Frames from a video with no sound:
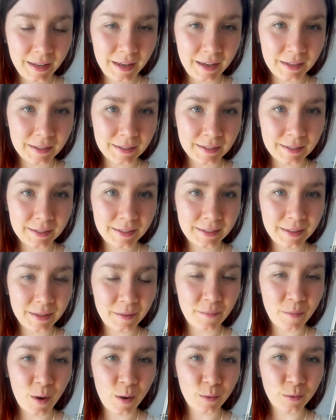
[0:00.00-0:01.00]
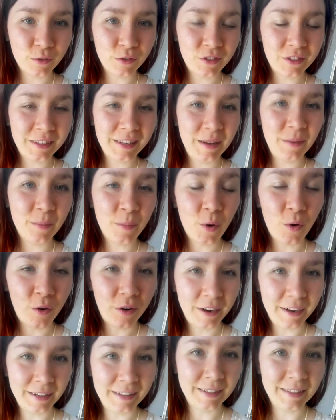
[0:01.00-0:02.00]
is the most
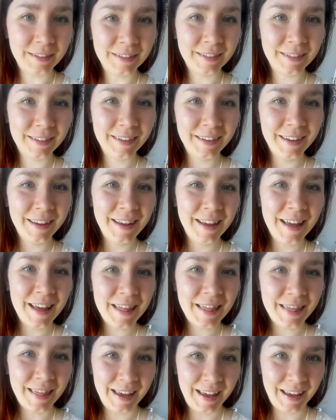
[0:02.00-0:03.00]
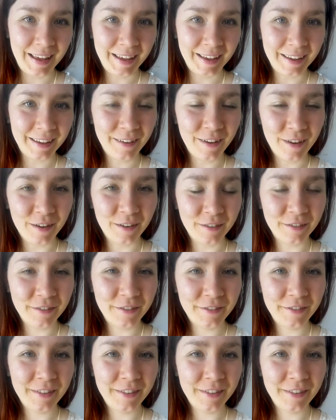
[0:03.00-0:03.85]
important thing of